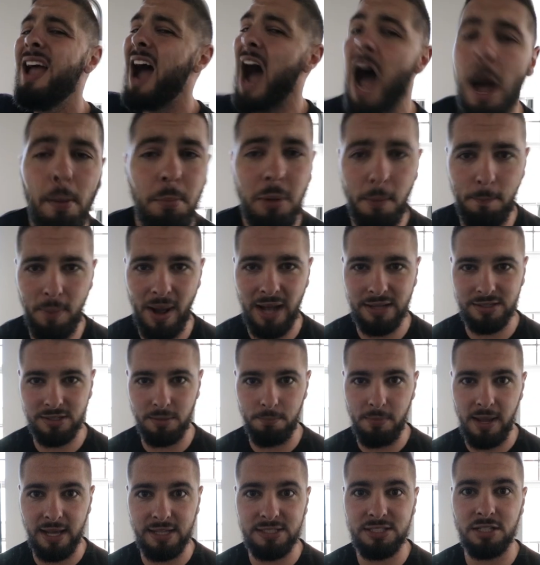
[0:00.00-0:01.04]
I'm about to
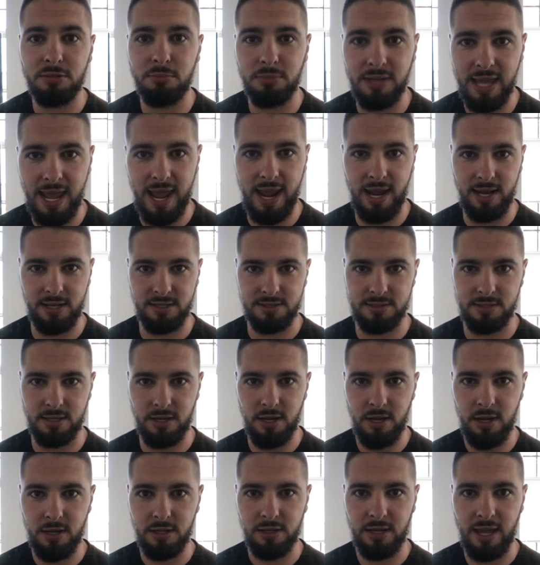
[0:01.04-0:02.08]
make some gains.
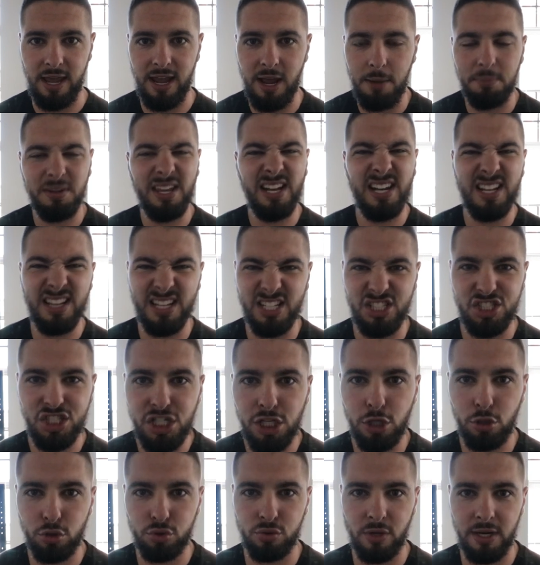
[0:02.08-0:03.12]
Okay, I'm getting the
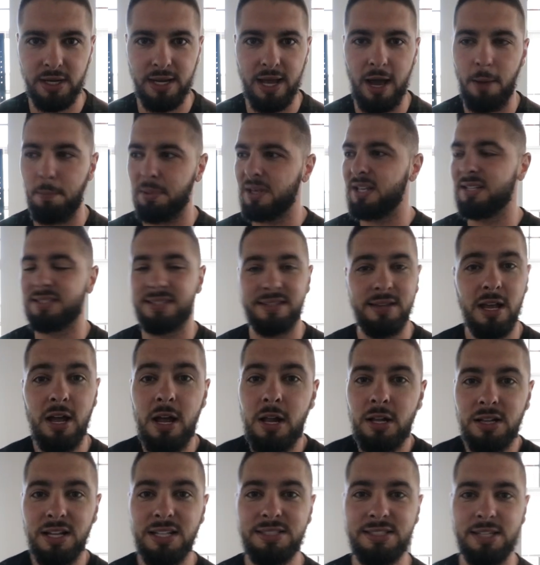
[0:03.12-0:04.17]
chills right now because,
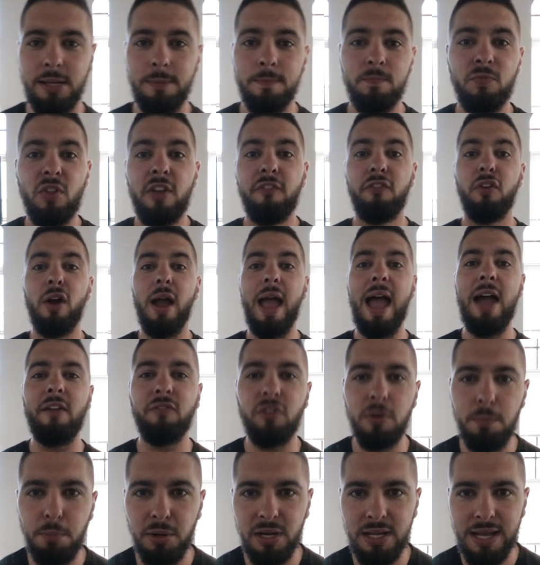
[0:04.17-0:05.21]
listen, for
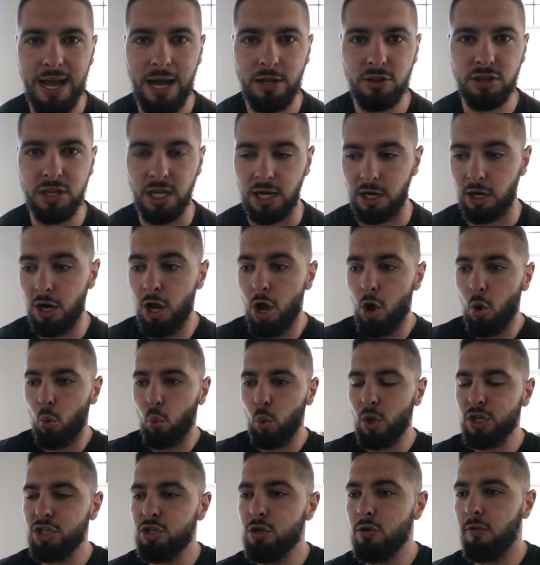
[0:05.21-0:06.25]
everybody out there,
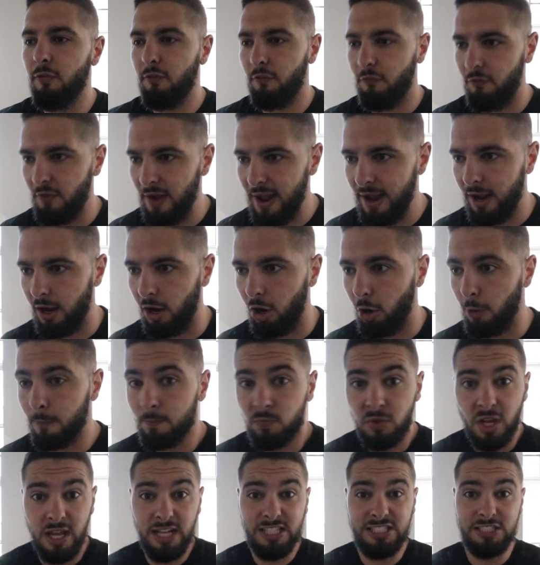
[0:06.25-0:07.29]
when you fail,
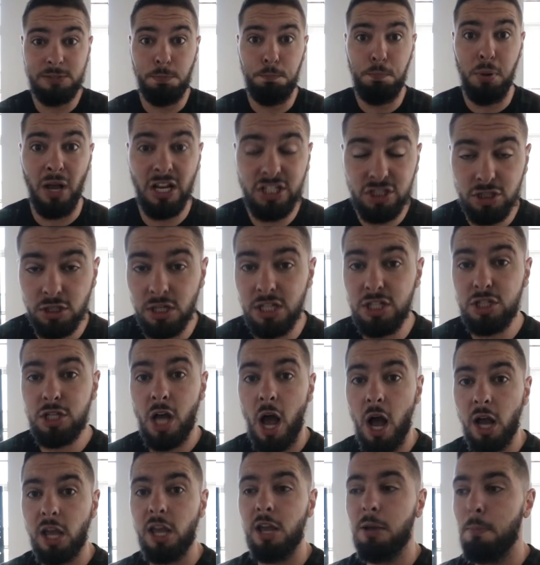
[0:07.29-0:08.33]
especially
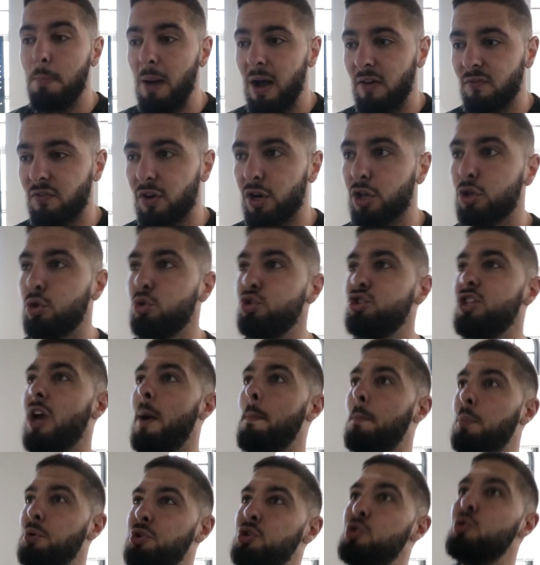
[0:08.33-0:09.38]
talking about vertical
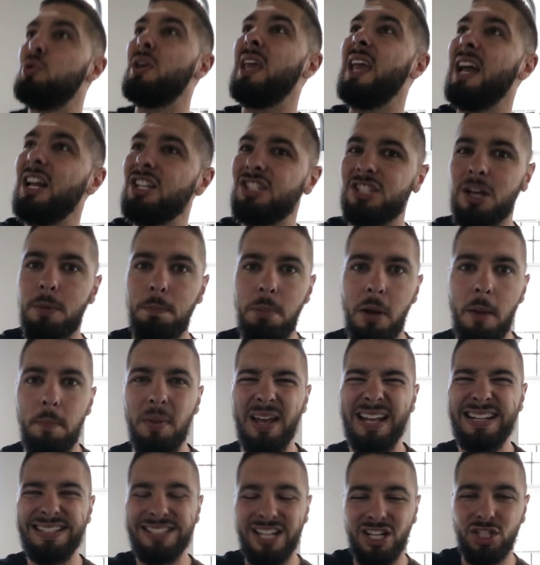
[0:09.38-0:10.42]
jump, when you can't jump
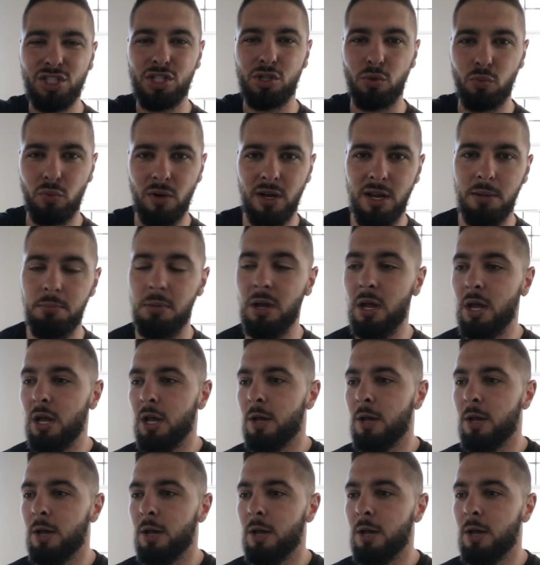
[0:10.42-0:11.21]
up and touch the rim,